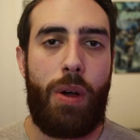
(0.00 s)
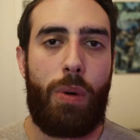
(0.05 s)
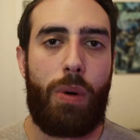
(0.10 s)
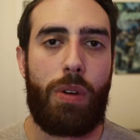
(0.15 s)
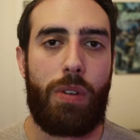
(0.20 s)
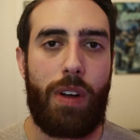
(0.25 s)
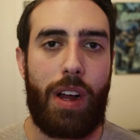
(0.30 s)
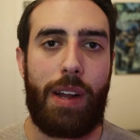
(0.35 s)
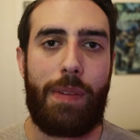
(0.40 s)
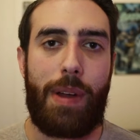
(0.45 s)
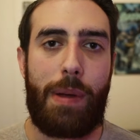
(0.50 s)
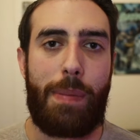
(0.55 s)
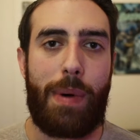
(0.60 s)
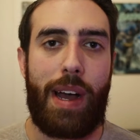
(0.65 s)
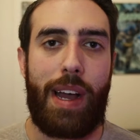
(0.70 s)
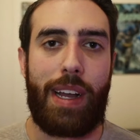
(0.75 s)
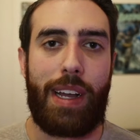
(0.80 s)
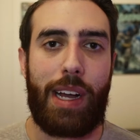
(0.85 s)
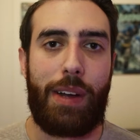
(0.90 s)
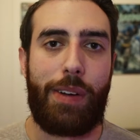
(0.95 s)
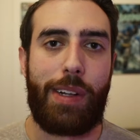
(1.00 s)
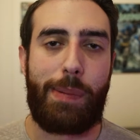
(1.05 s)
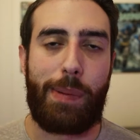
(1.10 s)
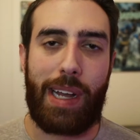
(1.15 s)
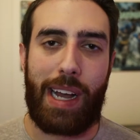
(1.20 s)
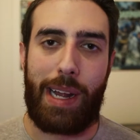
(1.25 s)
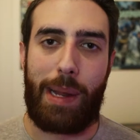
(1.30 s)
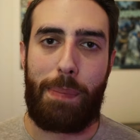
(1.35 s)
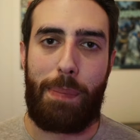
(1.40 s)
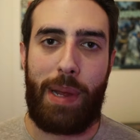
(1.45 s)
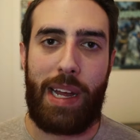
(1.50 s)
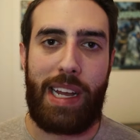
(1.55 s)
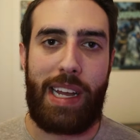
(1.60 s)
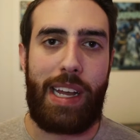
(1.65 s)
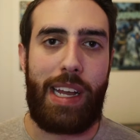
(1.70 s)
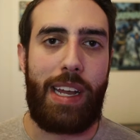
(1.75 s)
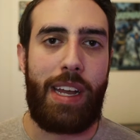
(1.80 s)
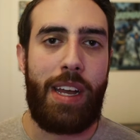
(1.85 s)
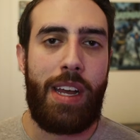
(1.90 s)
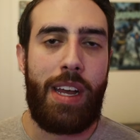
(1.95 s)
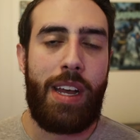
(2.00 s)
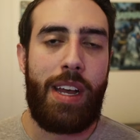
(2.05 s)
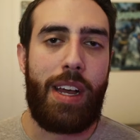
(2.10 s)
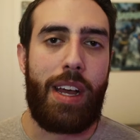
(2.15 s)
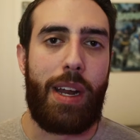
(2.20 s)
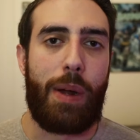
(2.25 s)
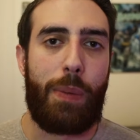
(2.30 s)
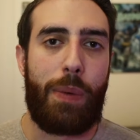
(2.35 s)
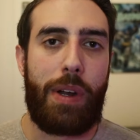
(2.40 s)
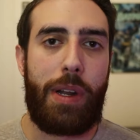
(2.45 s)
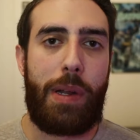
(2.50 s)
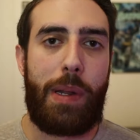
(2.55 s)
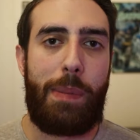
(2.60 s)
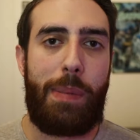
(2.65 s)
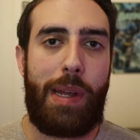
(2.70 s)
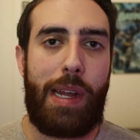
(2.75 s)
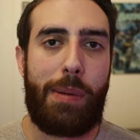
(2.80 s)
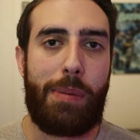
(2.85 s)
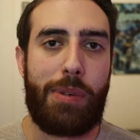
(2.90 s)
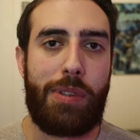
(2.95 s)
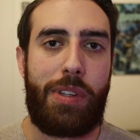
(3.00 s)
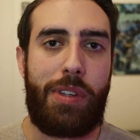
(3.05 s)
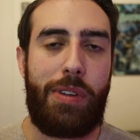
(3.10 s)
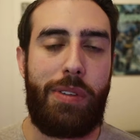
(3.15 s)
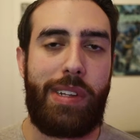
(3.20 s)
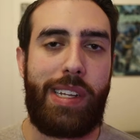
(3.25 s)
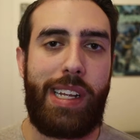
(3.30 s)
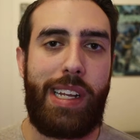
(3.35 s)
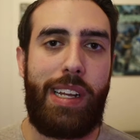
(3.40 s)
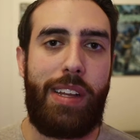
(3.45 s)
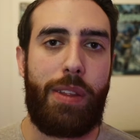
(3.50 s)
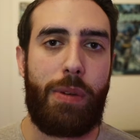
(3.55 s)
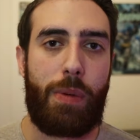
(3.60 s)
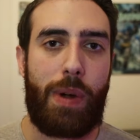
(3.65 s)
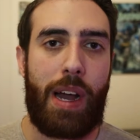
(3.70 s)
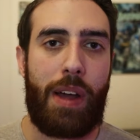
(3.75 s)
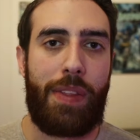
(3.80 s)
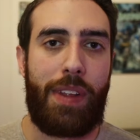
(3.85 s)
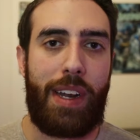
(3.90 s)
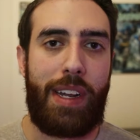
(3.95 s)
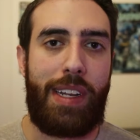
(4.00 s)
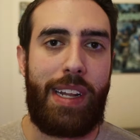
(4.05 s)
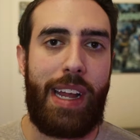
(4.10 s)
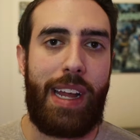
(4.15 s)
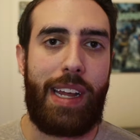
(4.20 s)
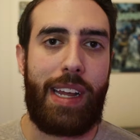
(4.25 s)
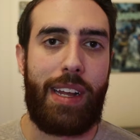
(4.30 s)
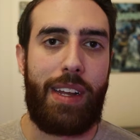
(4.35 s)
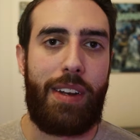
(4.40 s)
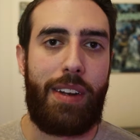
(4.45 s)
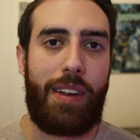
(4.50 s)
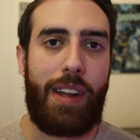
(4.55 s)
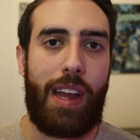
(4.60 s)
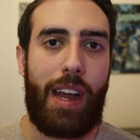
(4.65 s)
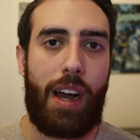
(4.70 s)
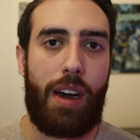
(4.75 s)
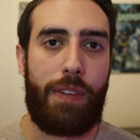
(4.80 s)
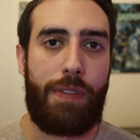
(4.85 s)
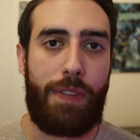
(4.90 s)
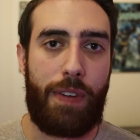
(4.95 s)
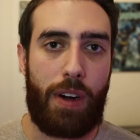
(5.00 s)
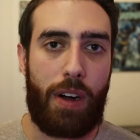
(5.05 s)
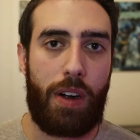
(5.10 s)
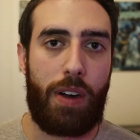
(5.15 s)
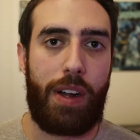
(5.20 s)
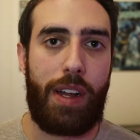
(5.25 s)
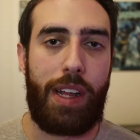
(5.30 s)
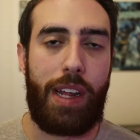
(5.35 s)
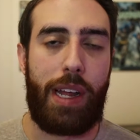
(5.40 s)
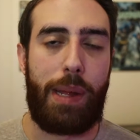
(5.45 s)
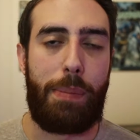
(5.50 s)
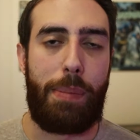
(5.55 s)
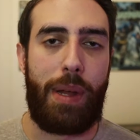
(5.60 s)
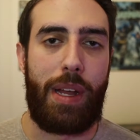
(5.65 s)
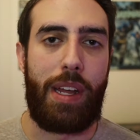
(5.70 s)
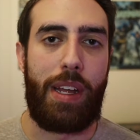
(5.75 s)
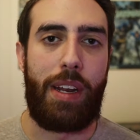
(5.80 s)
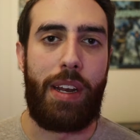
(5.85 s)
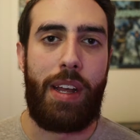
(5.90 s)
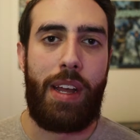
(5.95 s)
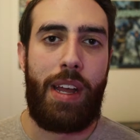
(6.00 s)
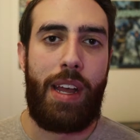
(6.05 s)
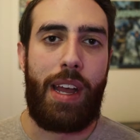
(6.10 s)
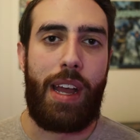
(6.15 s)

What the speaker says: While riding my bike, I was kind of picky, and I wanted to be able to see the route that I'd taken, how far it had been,